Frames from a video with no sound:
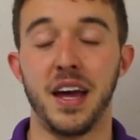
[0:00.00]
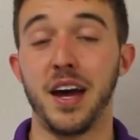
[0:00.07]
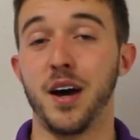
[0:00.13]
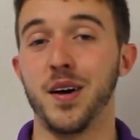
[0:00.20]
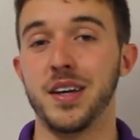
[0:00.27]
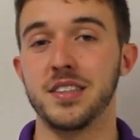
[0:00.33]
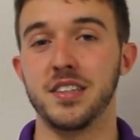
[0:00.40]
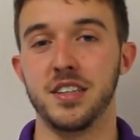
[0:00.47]

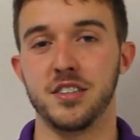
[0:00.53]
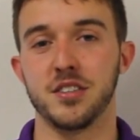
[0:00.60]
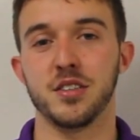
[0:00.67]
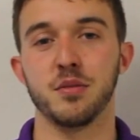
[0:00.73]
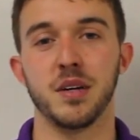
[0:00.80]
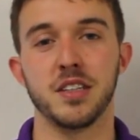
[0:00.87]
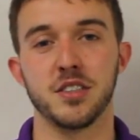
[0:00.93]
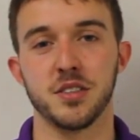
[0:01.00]
now a teacher
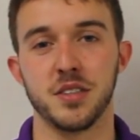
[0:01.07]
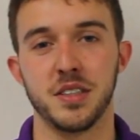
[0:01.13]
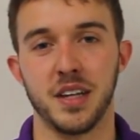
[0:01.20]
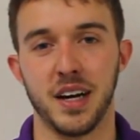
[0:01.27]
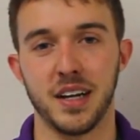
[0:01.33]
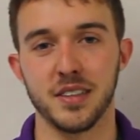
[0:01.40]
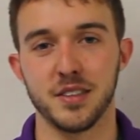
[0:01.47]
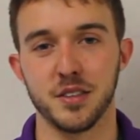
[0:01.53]
at West Green
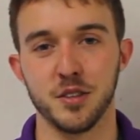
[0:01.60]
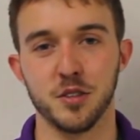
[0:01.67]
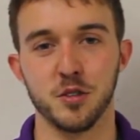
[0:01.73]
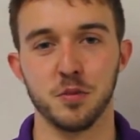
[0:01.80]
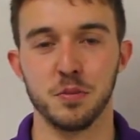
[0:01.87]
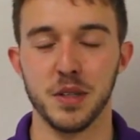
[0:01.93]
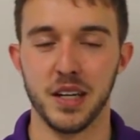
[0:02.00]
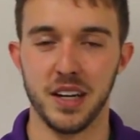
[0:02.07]
High
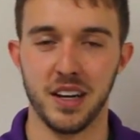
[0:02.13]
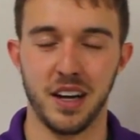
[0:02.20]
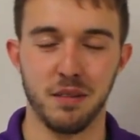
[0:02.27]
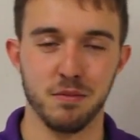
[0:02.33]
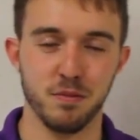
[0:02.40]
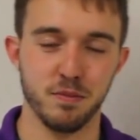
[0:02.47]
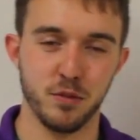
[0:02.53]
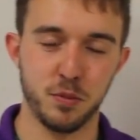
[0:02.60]
School, but
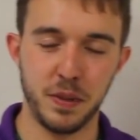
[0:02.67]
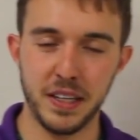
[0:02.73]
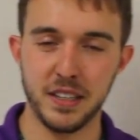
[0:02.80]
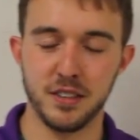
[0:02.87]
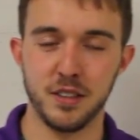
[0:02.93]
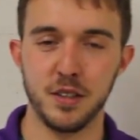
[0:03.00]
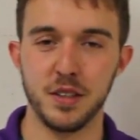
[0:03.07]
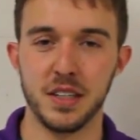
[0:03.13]
I'm speaking
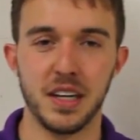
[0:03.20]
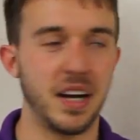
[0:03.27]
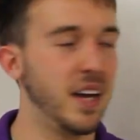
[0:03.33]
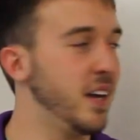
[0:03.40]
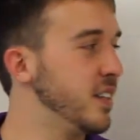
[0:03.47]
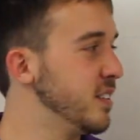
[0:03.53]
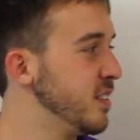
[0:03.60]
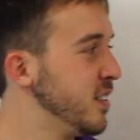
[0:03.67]
to you
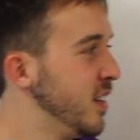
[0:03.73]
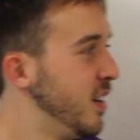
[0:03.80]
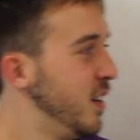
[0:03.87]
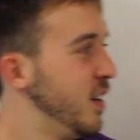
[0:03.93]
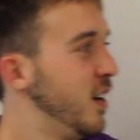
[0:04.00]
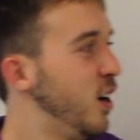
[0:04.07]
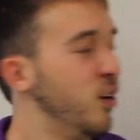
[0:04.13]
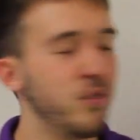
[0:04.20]
today because
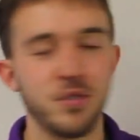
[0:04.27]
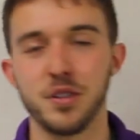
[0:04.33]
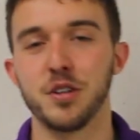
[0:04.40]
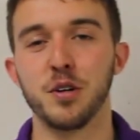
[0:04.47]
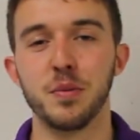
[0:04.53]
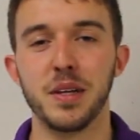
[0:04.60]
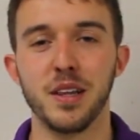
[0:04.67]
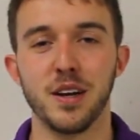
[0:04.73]
hopefully you're
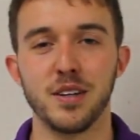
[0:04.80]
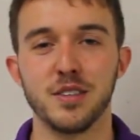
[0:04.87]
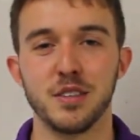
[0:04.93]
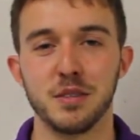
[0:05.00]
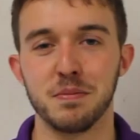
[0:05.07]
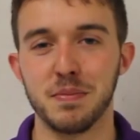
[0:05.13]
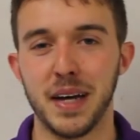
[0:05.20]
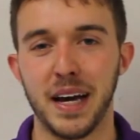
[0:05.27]
going to be learning
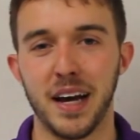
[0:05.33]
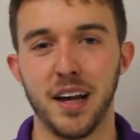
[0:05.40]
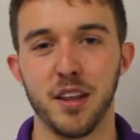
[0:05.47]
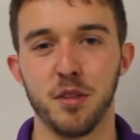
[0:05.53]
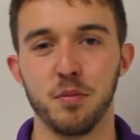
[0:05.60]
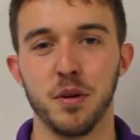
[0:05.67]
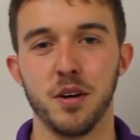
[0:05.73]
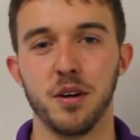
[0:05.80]
some
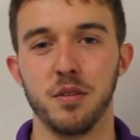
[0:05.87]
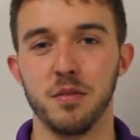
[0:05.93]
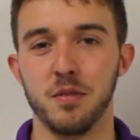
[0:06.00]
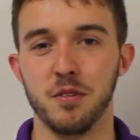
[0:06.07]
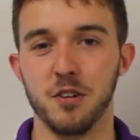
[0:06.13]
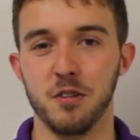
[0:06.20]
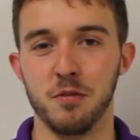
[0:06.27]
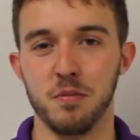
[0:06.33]
math,
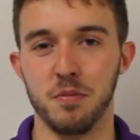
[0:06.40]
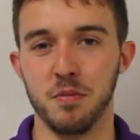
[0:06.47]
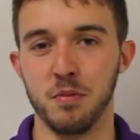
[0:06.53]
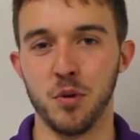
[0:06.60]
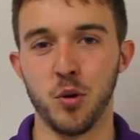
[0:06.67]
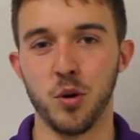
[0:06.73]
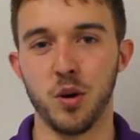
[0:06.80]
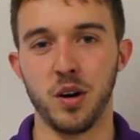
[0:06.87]
but
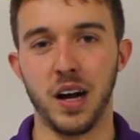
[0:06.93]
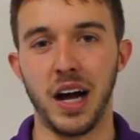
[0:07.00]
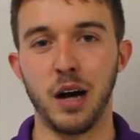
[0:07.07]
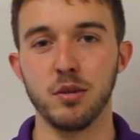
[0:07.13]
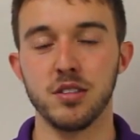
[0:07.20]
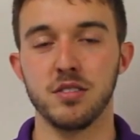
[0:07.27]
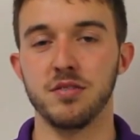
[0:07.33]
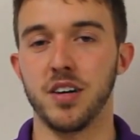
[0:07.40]
more, I
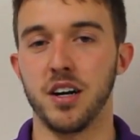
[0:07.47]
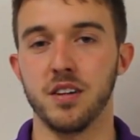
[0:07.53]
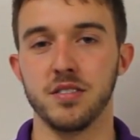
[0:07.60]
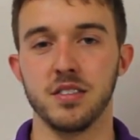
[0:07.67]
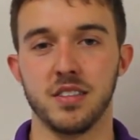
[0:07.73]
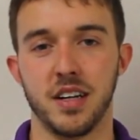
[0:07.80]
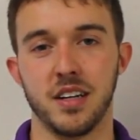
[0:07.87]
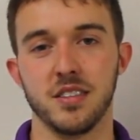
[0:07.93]
was
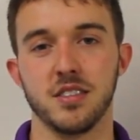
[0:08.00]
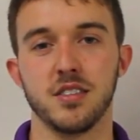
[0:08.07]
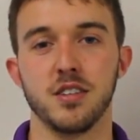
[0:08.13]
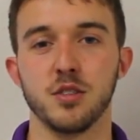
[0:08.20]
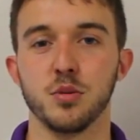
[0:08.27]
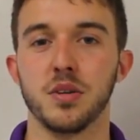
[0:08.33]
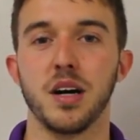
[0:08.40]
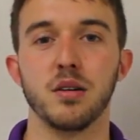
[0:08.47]
involved in talent
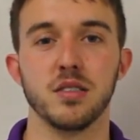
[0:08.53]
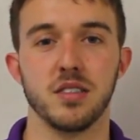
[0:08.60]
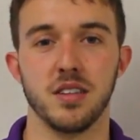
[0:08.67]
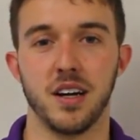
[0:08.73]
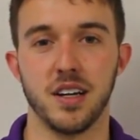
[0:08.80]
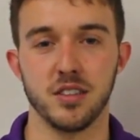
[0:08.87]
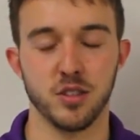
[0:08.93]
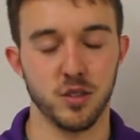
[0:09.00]
search when I was in
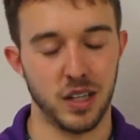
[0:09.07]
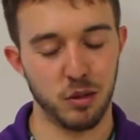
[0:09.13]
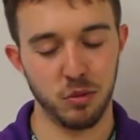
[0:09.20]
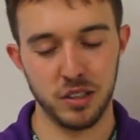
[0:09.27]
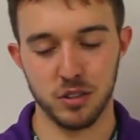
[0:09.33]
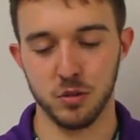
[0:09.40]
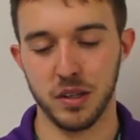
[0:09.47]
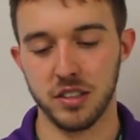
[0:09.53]
high school. I
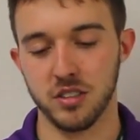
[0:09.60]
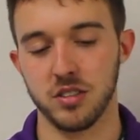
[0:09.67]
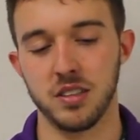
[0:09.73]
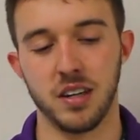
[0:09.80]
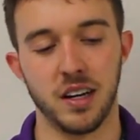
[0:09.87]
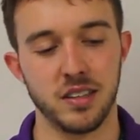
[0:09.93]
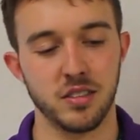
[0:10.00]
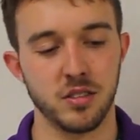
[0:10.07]
went to West Green
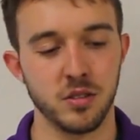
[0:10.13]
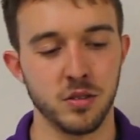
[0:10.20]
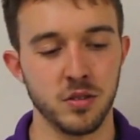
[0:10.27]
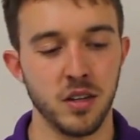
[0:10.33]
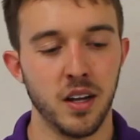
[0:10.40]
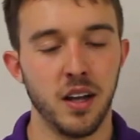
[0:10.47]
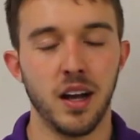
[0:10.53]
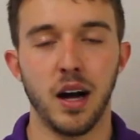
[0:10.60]
High
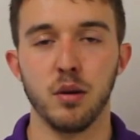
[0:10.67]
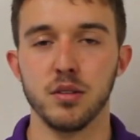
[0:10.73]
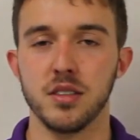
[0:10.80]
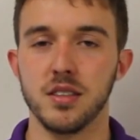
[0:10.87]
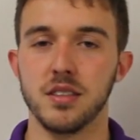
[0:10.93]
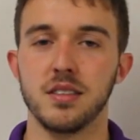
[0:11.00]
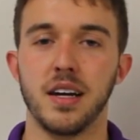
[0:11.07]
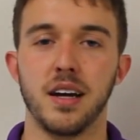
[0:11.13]
School. I was
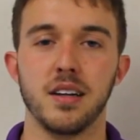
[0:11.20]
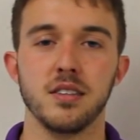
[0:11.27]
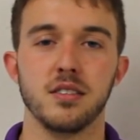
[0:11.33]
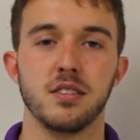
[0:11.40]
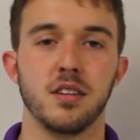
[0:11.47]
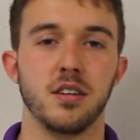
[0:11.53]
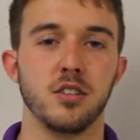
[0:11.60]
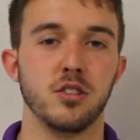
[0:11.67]
in talent
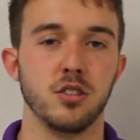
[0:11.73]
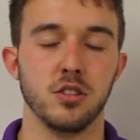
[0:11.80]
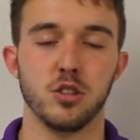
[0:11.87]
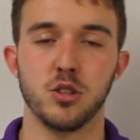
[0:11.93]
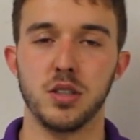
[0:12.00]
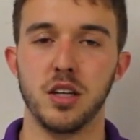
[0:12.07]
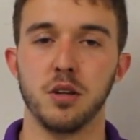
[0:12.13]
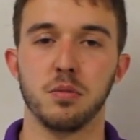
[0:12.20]
search and the
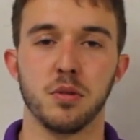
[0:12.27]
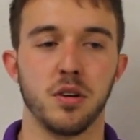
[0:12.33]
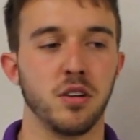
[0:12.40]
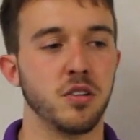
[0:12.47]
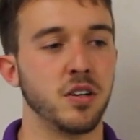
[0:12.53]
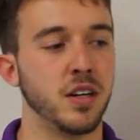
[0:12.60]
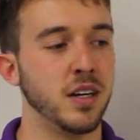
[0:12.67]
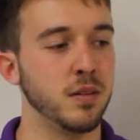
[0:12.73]
TRIO
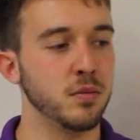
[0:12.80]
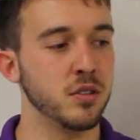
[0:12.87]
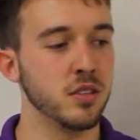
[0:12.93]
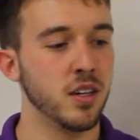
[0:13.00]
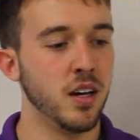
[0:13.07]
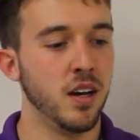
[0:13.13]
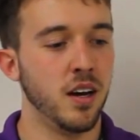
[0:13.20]
programs